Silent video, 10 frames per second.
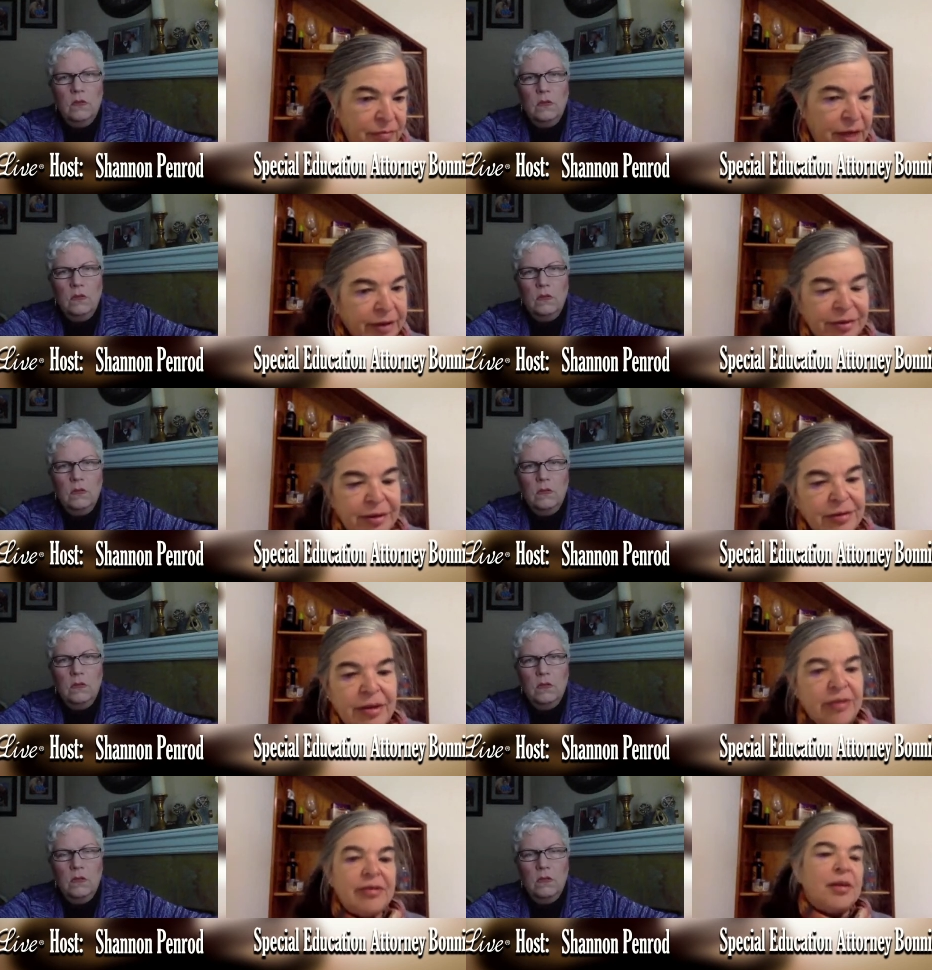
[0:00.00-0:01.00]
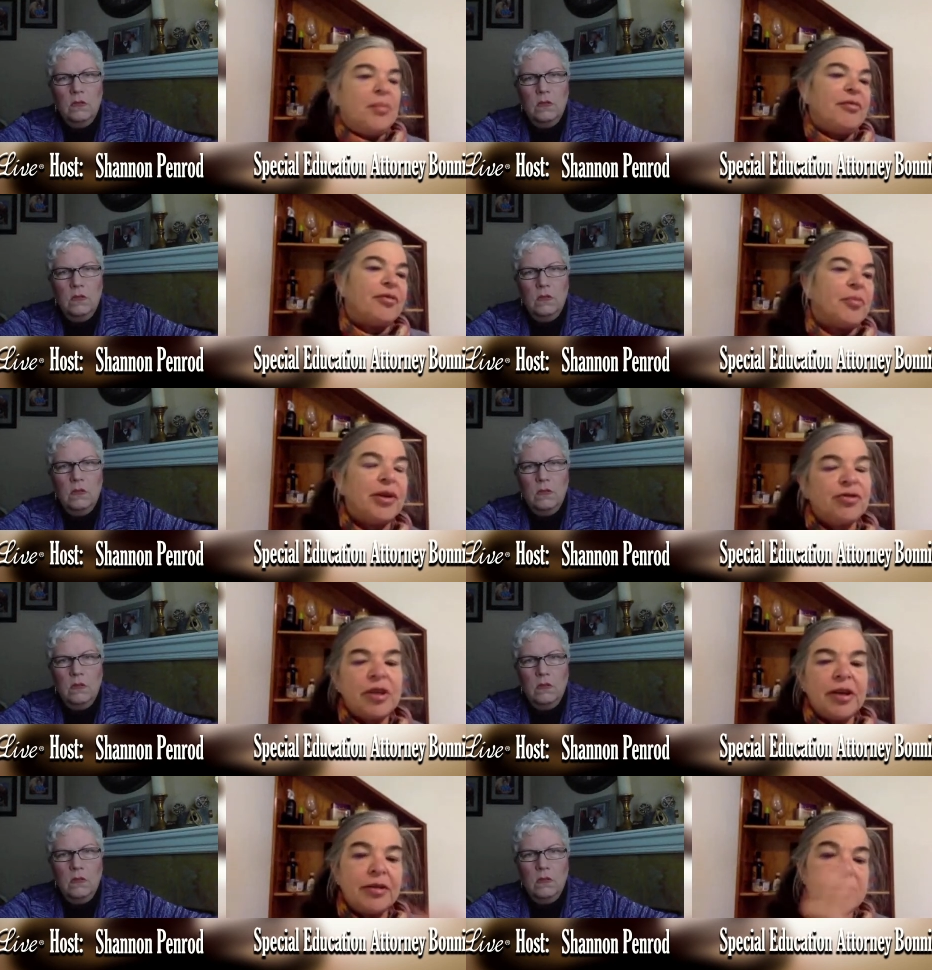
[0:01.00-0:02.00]
Speaker 1: access to the same information.
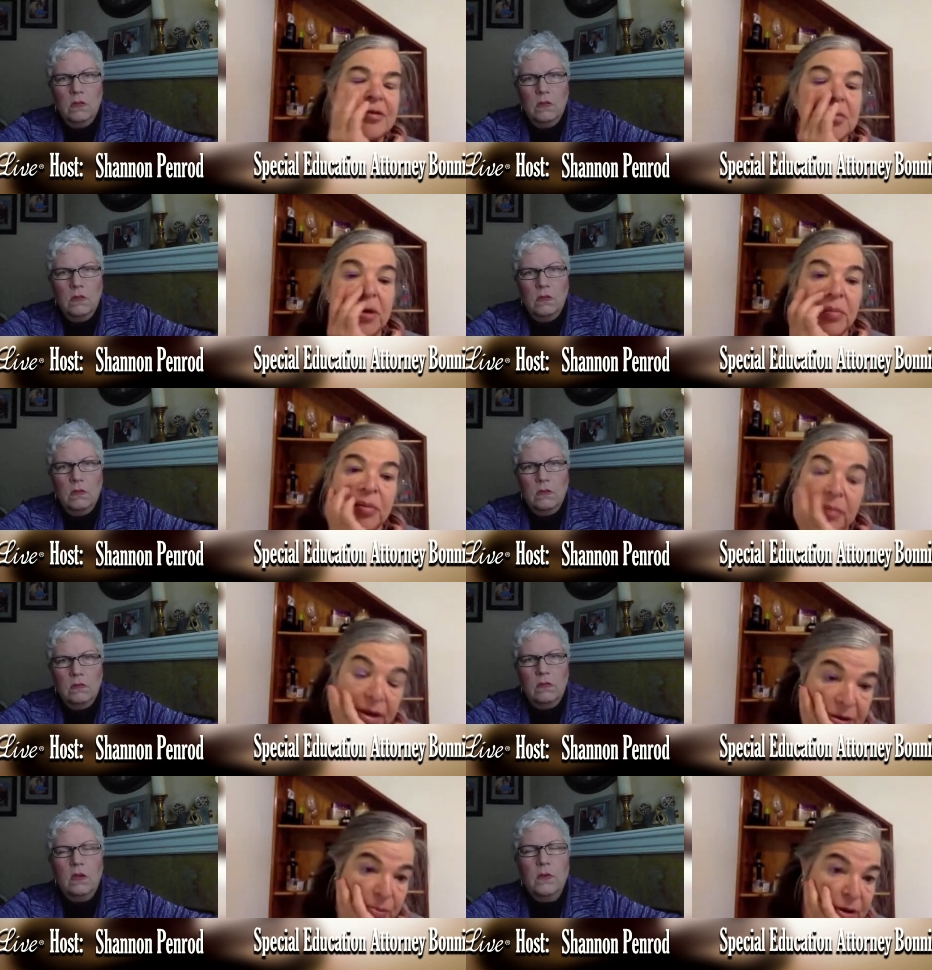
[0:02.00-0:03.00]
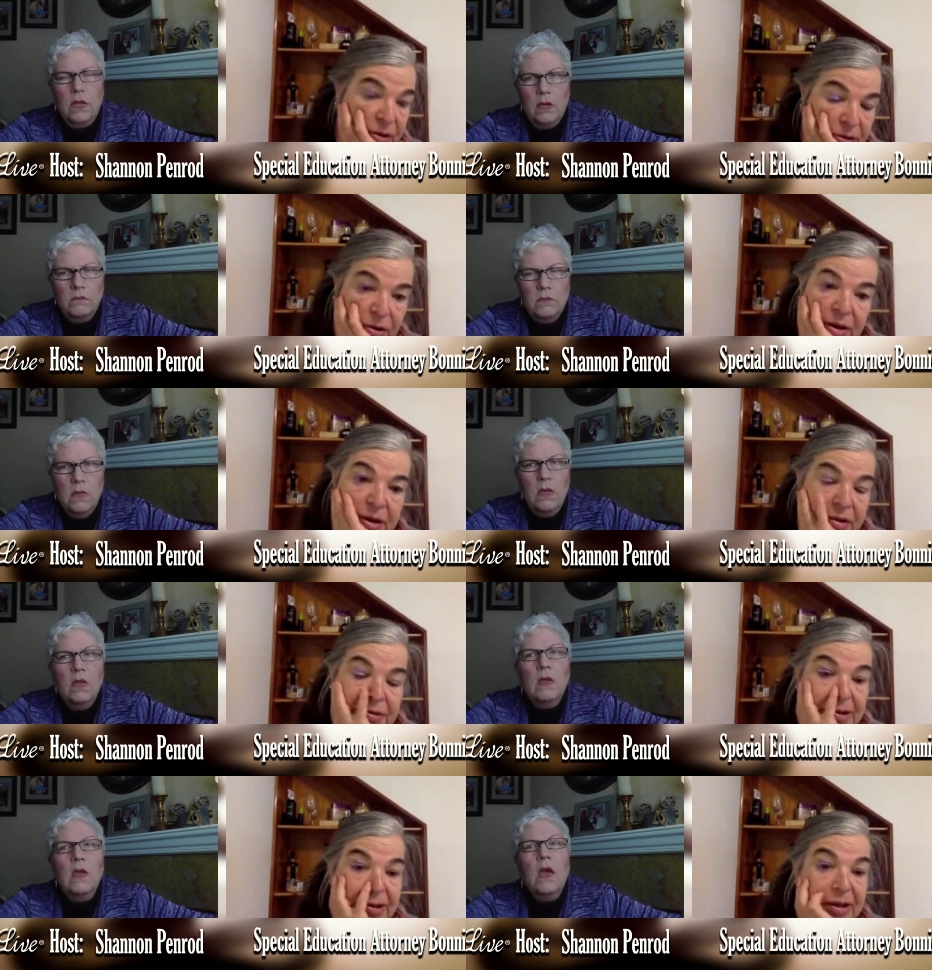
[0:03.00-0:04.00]
I guess is the problem. Anyway, yeah. go ahead.
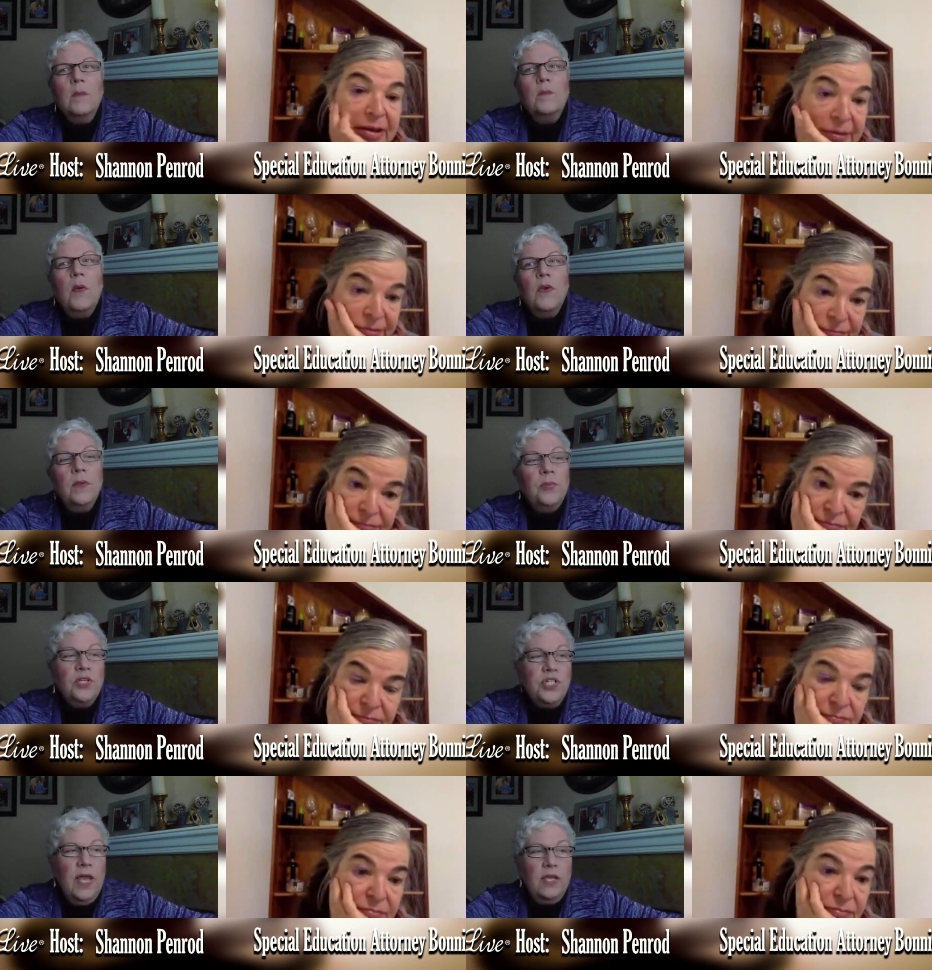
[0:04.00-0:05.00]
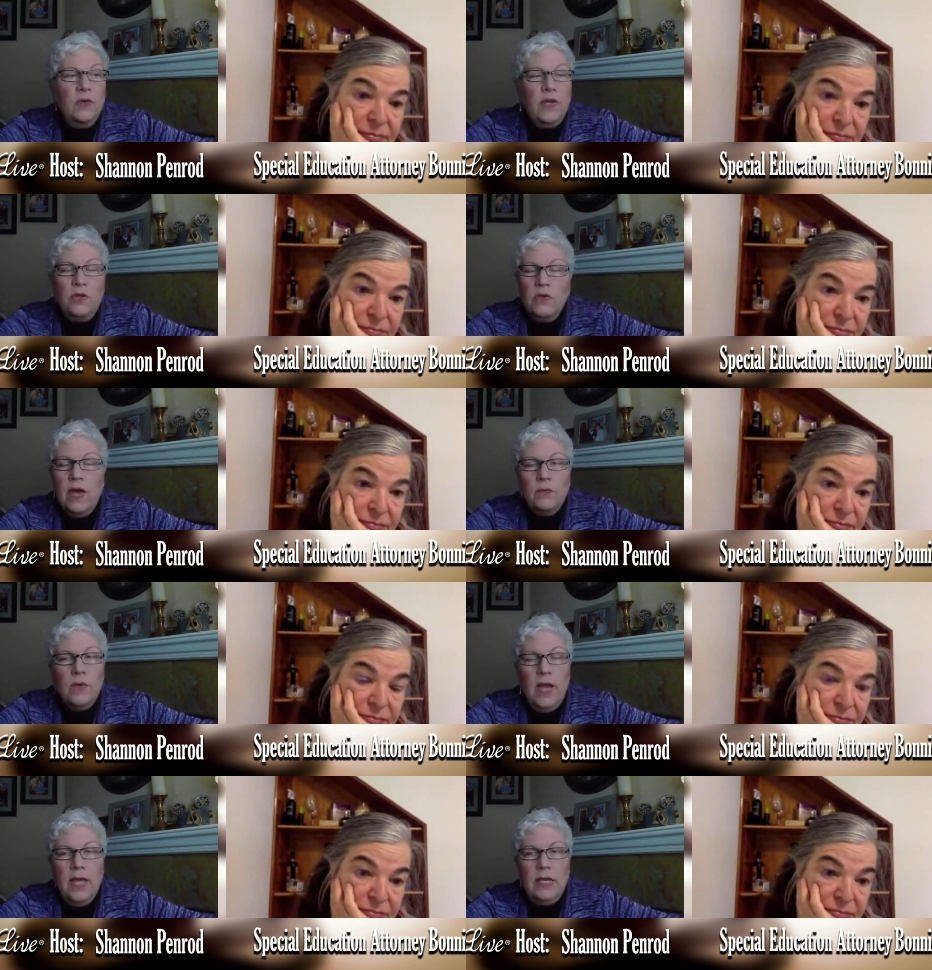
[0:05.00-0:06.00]
Sorry.
Speaker 2: Well, we appreciate you. I know you
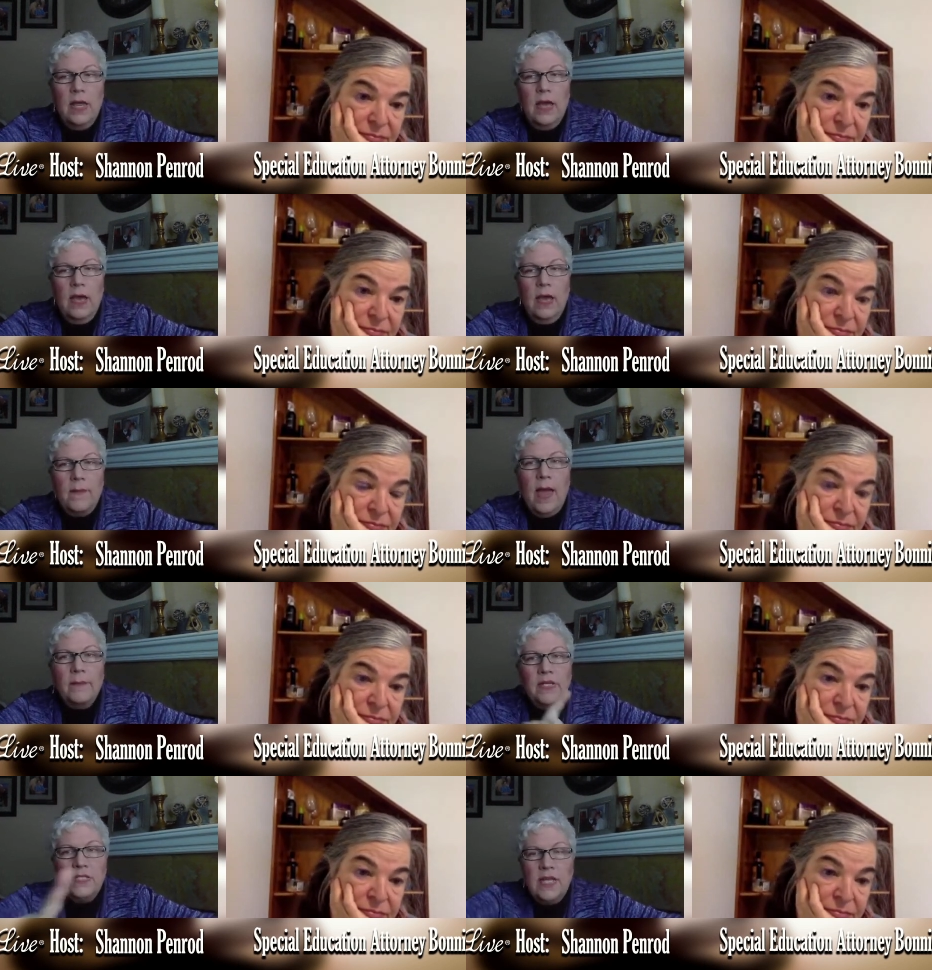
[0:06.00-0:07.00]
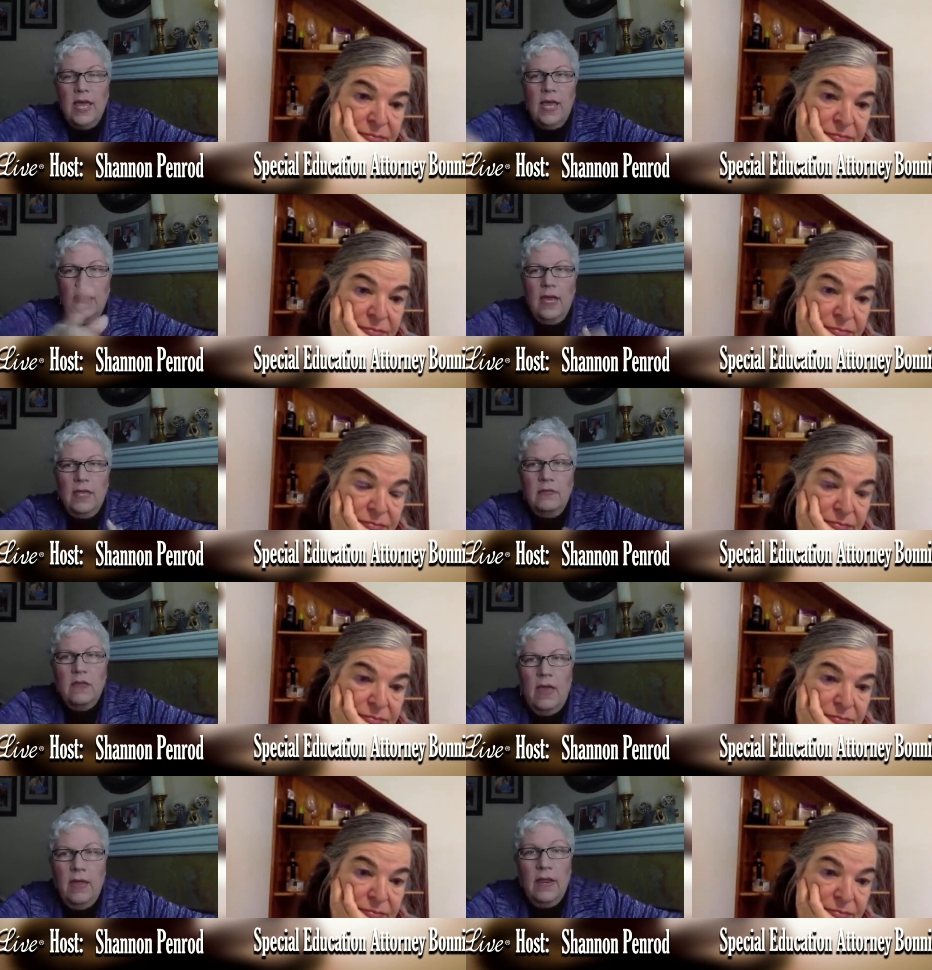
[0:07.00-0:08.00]
got to run. Um, I'm going to stay,
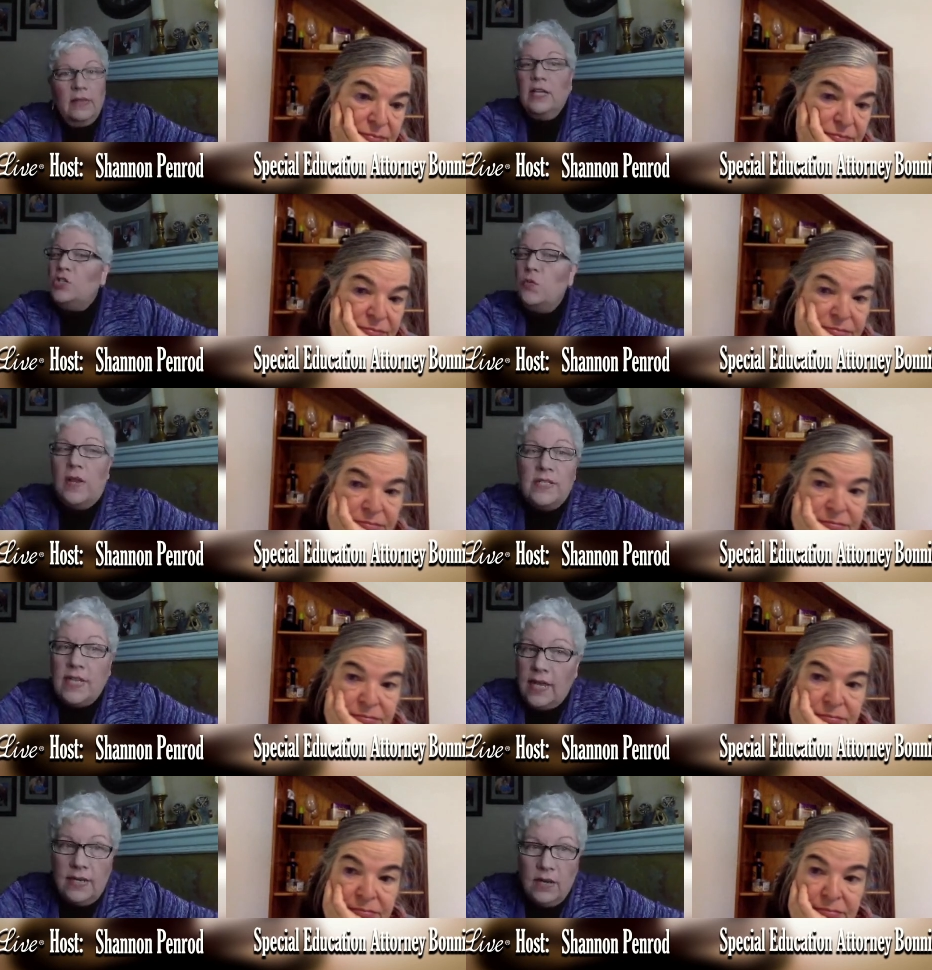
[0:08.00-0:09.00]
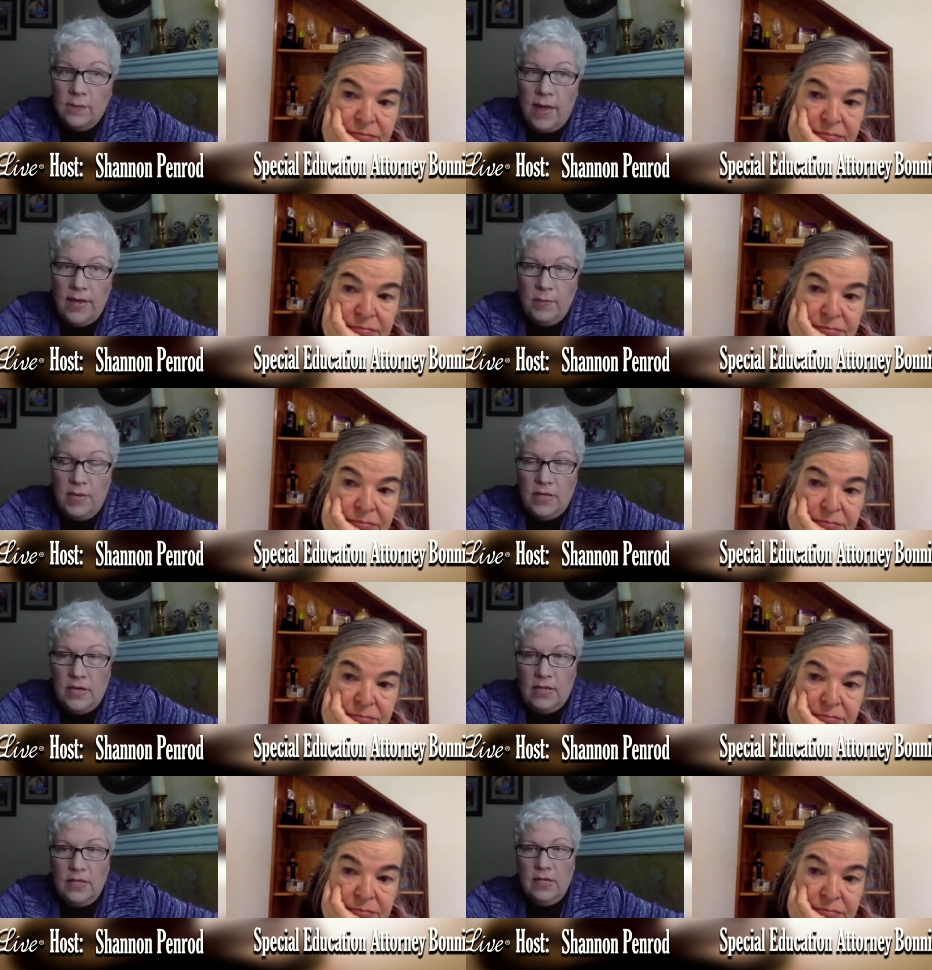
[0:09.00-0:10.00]
and and unless you want to stay and hear my
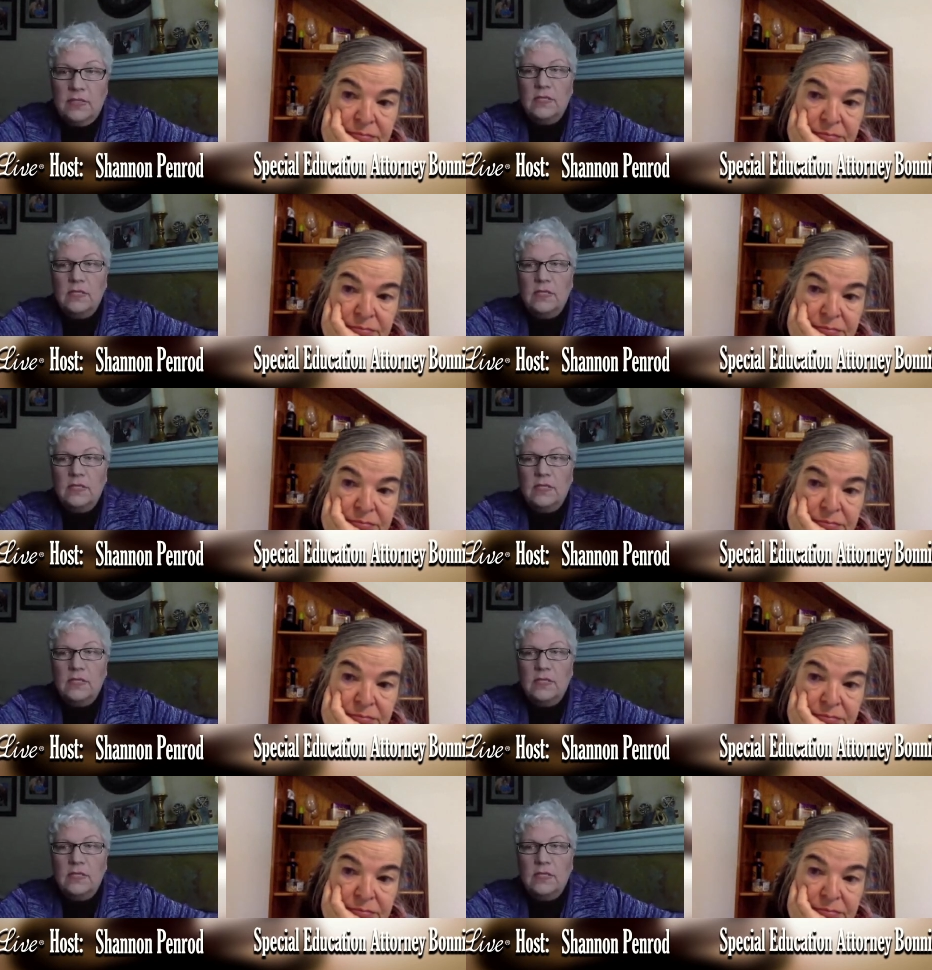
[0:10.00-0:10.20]
opinion on